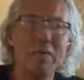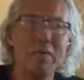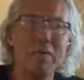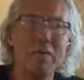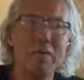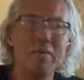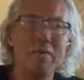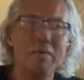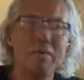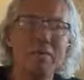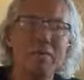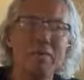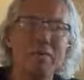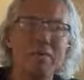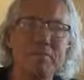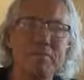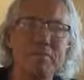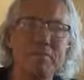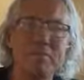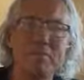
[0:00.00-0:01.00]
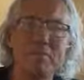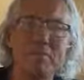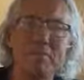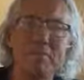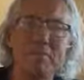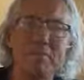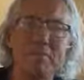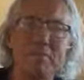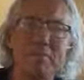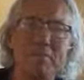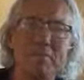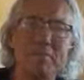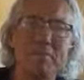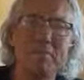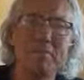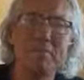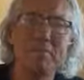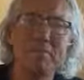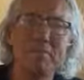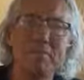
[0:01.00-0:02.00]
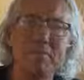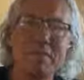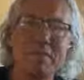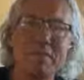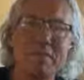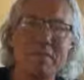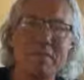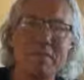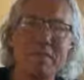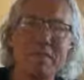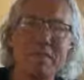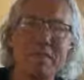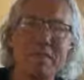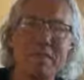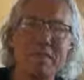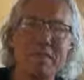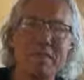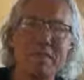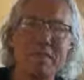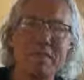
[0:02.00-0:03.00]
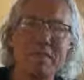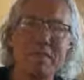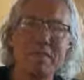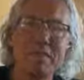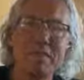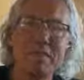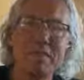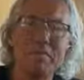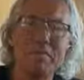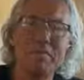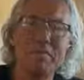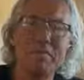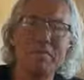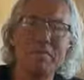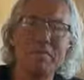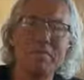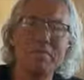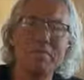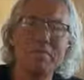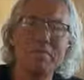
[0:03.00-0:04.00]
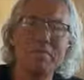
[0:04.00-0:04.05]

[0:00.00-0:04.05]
No one is speaking in this clip.